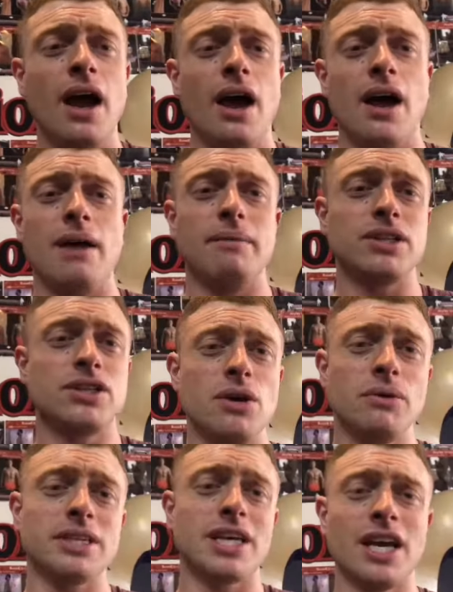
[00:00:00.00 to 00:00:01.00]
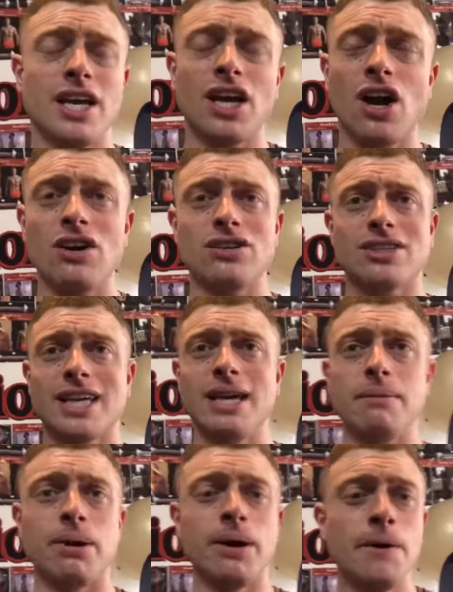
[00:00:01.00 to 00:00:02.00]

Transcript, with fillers: Um, and two is you can't just keep